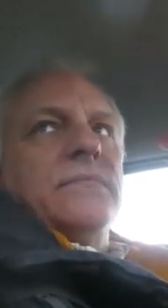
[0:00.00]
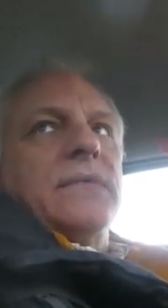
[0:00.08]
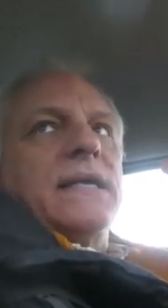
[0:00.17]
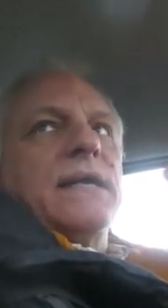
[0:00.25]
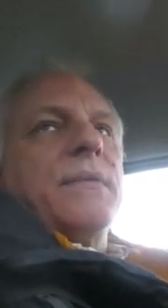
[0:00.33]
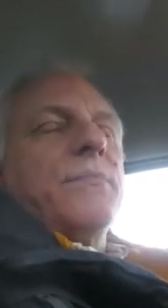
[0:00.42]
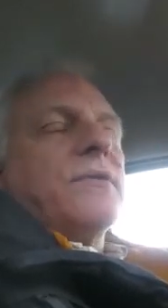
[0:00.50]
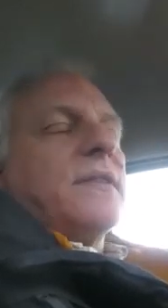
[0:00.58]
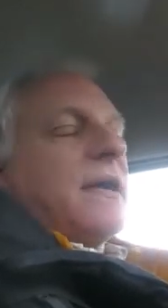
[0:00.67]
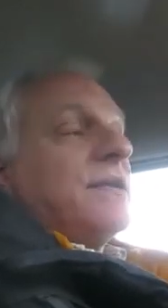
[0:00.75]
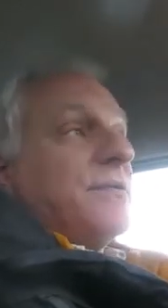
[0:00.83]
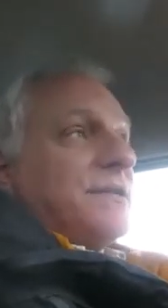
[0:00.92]
I can't remember
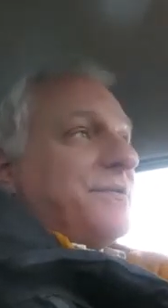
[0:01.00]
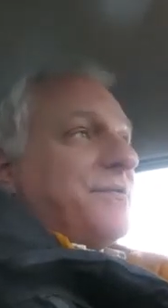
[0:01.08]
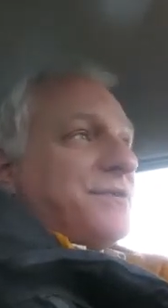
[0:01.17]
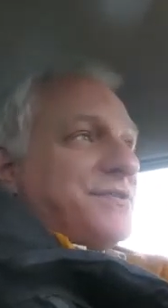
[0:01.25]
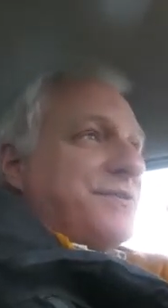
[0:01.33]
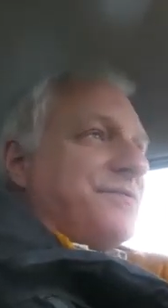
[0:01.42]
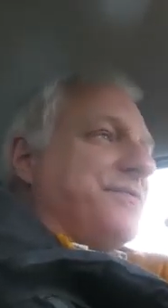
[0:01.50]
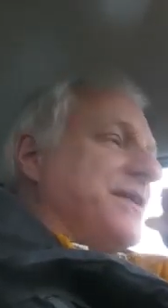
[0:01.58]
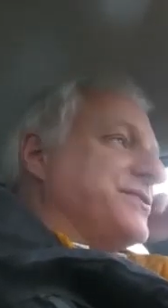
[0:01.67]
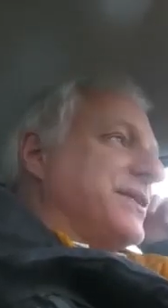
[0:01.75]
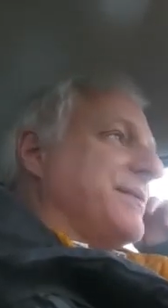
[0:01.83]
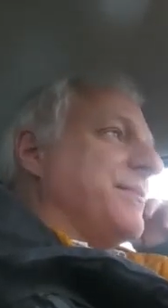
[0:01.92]
that. I know what the words are in
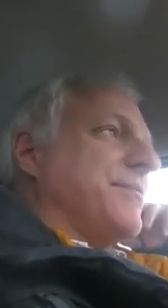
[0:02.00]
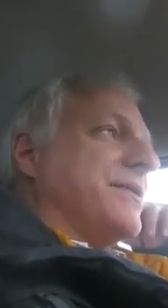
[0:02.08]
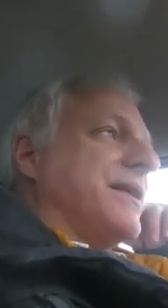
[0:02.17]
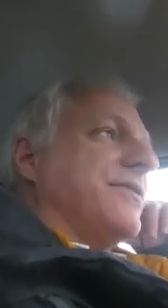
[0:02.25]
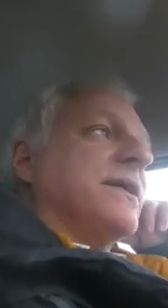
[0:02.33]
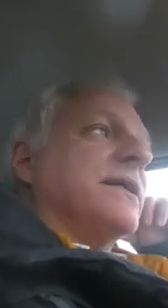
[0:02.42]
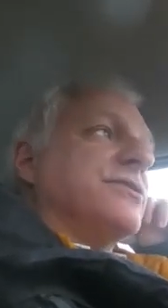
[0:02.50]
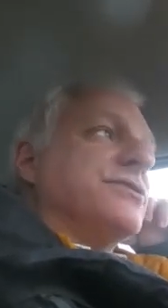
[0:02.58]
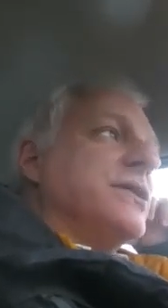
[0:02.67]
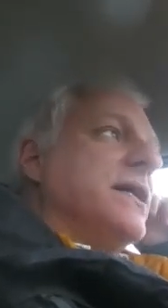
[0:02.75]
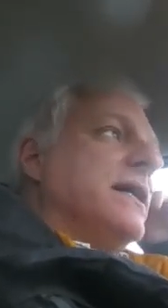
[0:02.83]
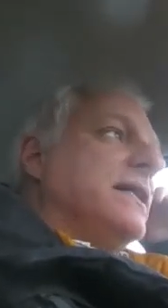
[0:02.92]
French. I can't remember what they are in
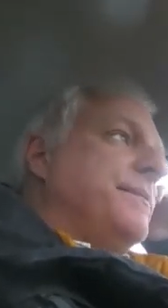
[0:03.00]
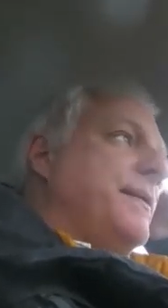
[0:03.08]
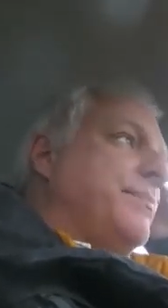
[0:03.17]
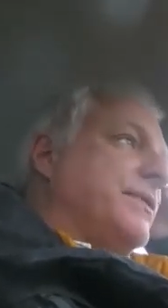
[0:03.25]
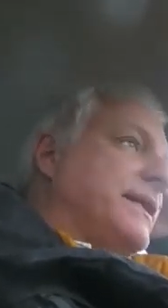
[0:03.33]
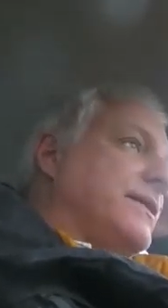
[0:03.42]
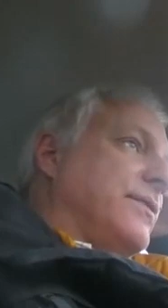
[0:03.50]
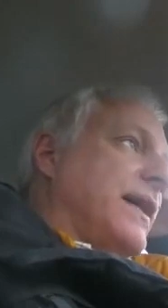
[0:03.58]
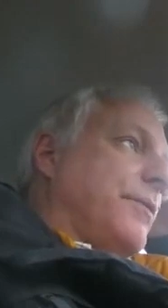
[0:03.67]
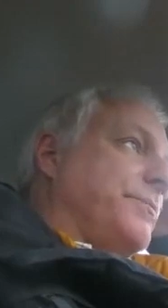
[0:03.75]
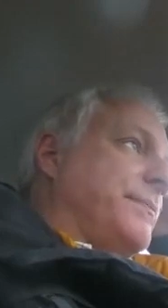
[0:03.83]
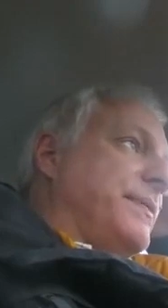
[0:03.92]
English. The people that you know
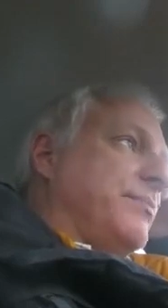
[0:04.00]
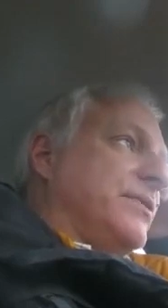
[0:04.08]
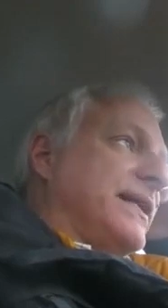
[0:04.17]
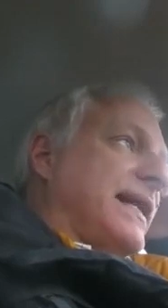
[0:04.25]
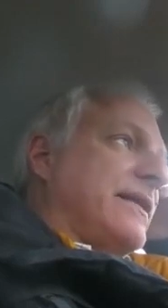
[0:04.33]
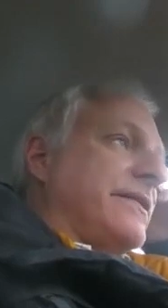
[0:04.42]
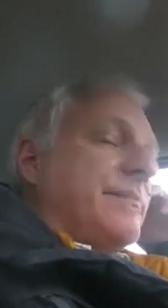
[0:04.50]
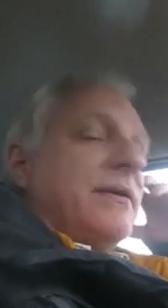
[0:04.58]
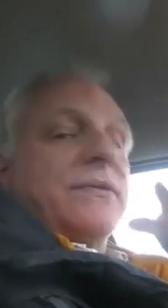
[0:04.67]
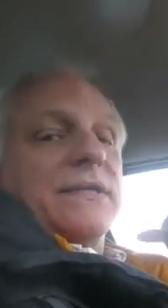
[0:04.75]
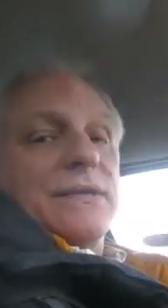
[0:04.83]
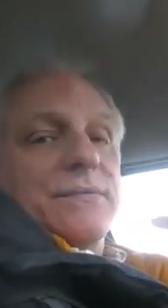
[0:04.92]
help the people get out of the
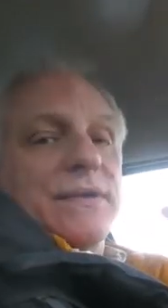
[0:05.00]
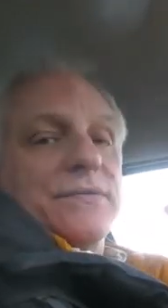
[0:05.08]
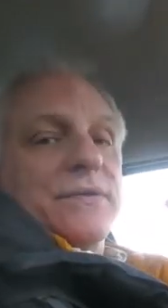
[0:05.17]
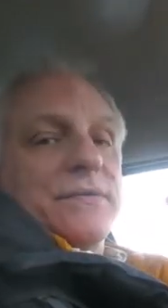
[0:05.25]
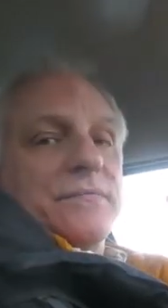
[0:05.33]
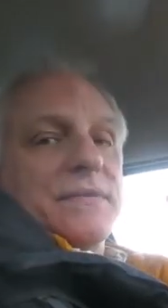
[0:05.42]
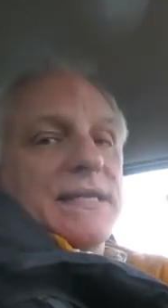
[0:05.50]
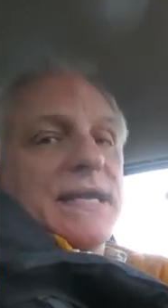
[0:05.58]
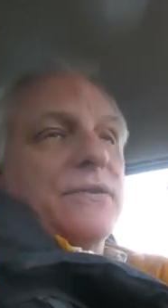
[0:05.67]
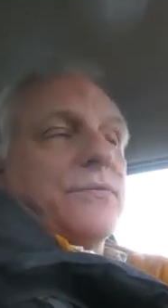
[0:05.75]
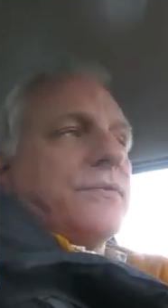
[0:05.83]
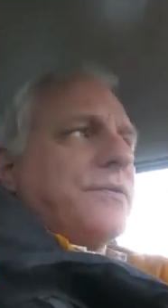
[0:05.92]
building. They wear the the
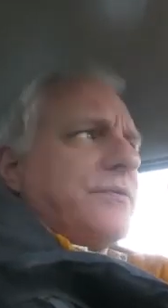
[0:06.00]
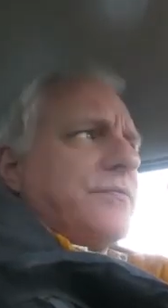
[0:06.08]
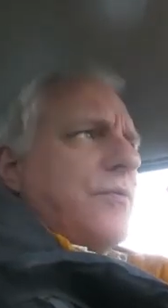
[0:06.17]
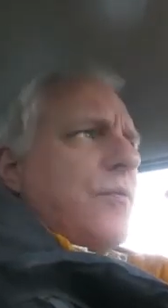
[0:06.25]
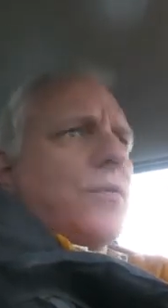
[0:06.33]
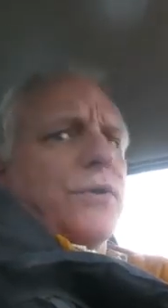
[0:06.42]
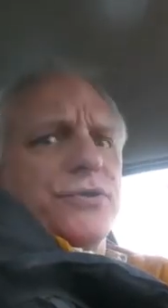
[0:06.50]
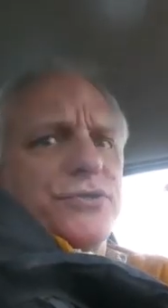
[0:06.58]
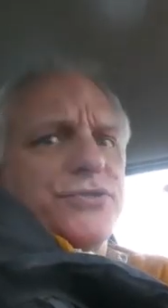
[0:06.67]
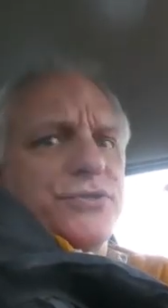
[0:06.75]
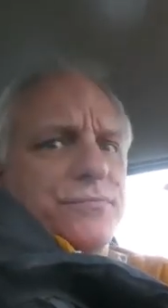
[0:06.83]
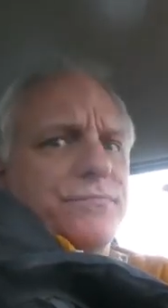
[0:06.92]
yellow or the
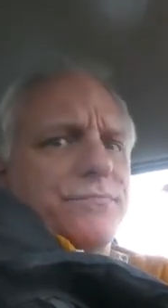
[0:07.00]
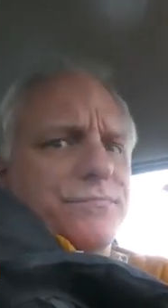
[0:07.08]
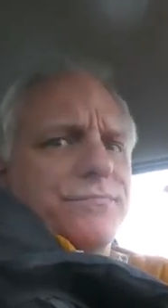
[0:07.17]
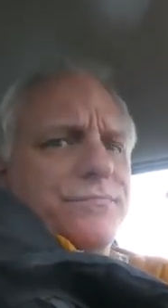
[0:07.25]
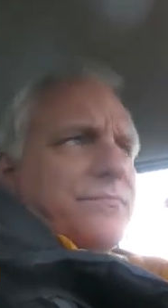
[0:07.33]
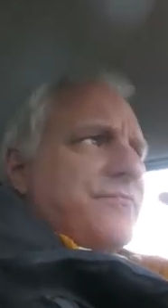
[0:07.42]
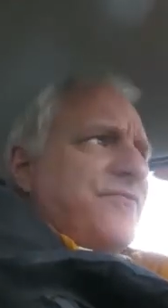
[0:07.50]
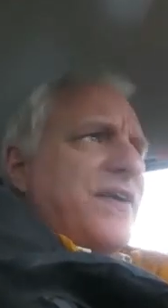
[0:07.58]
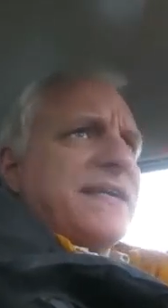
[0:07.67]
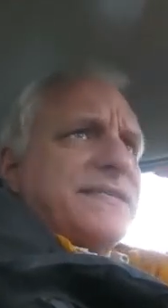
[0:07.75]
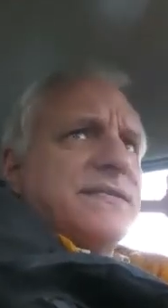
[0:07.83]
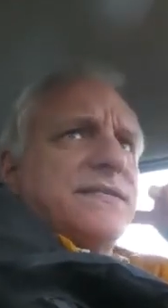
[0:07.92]
orange
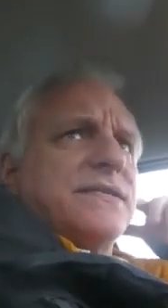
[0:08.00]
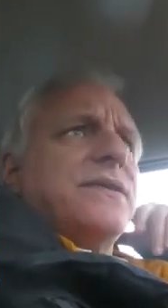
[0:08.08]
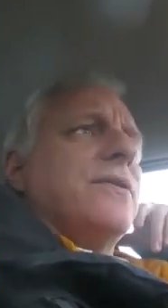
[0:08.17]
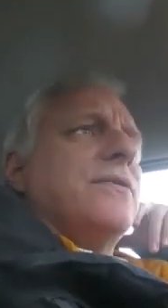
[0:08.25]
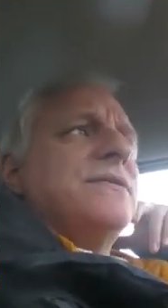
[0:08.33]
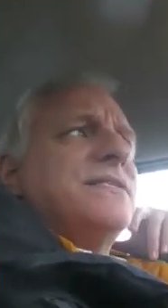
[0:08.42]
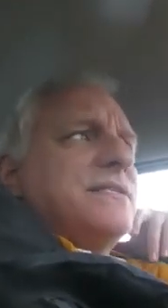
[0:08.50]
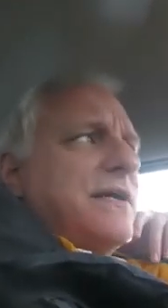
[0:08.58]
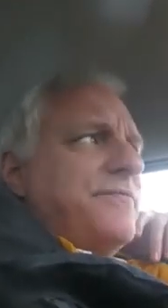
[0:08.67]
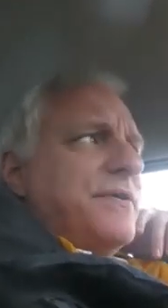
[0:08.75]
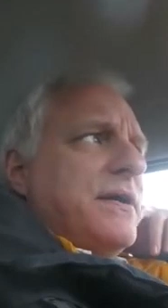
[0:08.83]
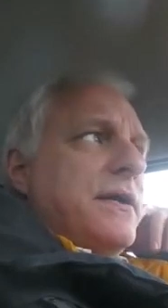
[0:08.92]
vests, you know, and stuff.